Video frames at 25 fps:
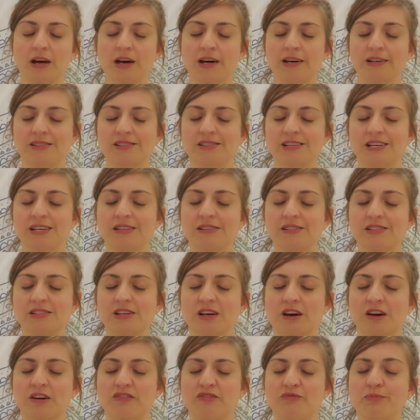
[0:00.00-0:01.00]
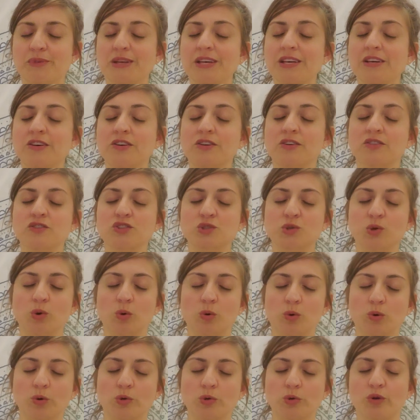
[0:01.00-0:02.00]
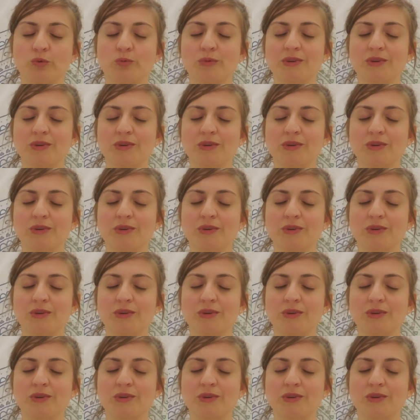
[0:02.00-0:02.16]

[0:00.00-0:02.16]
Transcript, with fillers: A sense of being controlled or